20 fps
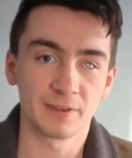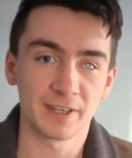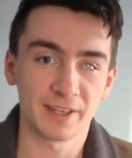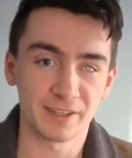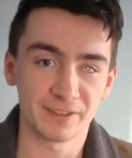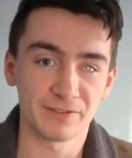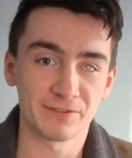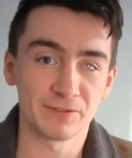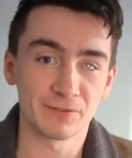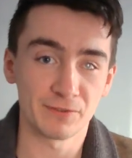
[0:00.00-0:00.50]

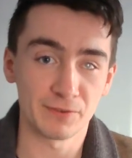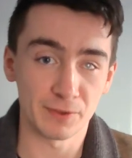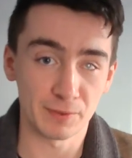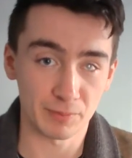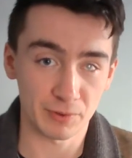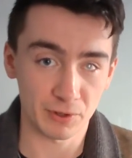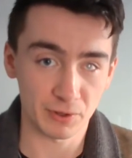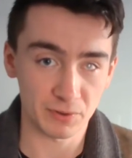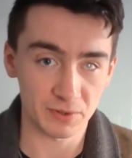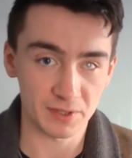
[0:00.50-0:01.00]
in the
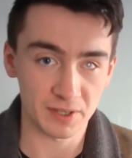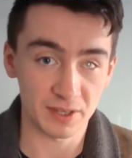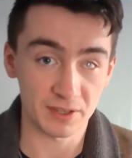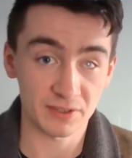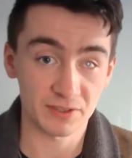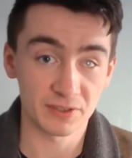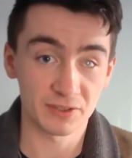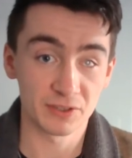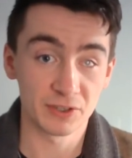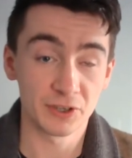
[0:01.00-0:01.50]

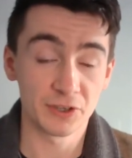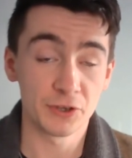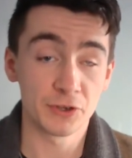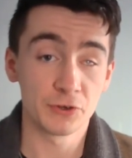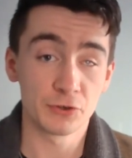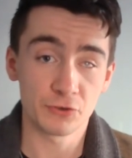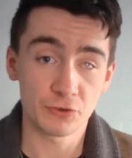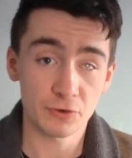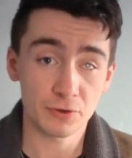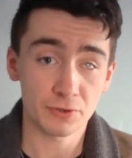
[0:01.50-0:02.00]
process,
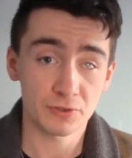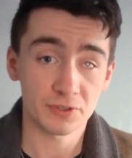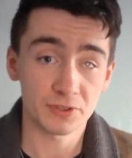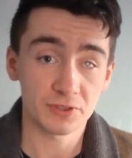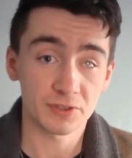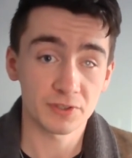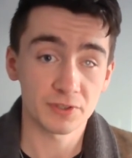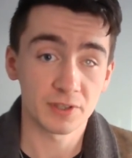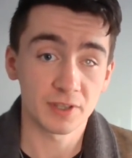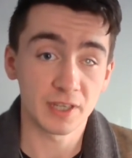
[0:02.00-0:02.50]

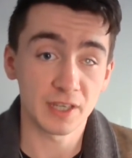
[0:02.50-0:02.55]
trust